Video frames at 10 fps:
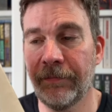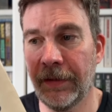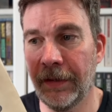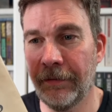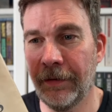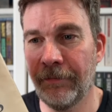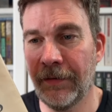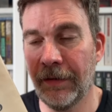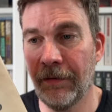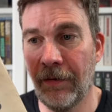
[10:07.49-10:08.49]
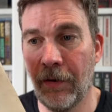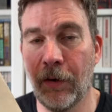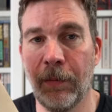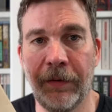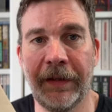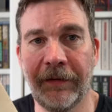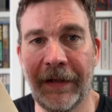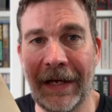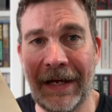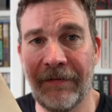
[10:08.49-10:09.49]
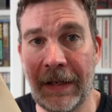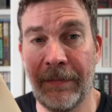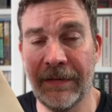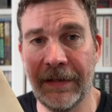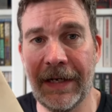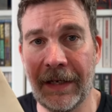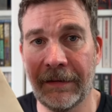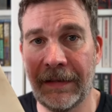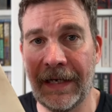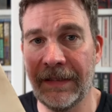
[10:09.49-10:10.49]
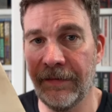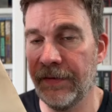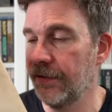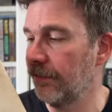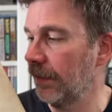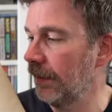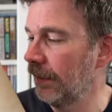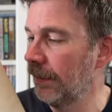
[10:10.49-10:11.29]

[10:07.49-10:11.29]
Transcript: the horrible things that have happened in our collective history.